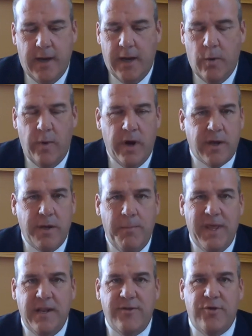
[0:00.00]
We're
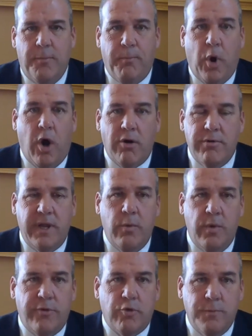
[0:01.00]
committed to
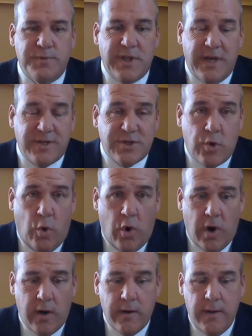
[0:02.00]
partnering with groups like
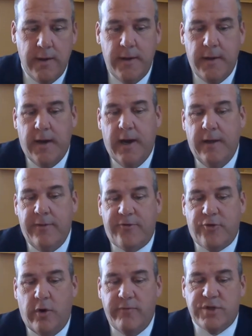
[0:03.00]
SCORE, the
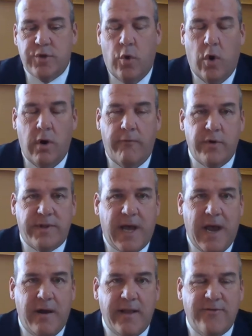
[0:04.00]
Service Corps of
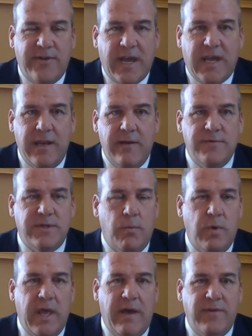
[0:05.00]
Retired Executives,
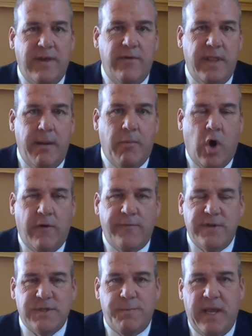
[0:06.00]
and we have given them
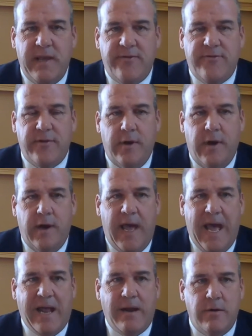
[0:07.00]
office space
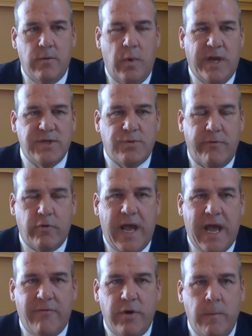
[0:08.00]
at West
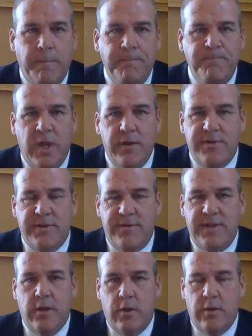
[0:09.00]
River Avenue to
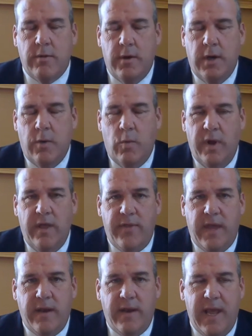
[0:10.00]
deal
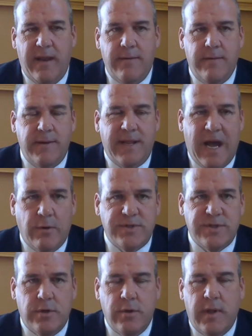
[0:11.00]
with and
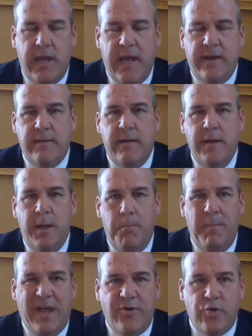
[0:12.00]
counsel and
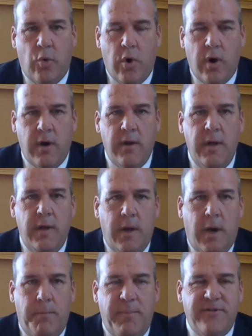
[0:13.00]
mentor
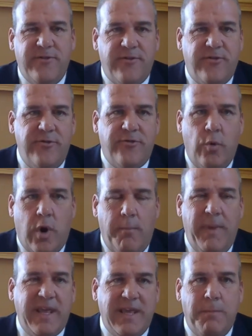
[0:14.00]
businesses who
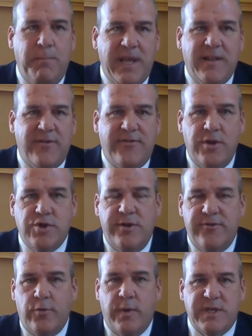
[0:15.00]
are making big
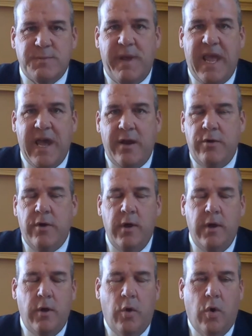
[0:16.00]
decisions to expand
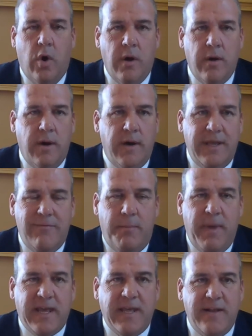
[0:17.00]
or
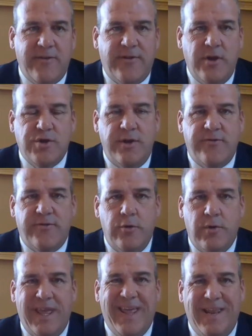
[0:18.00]
even making decisions
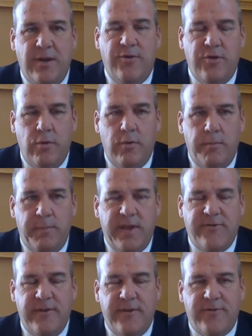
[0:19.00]
to get into
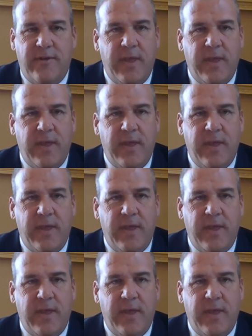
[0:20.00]
business.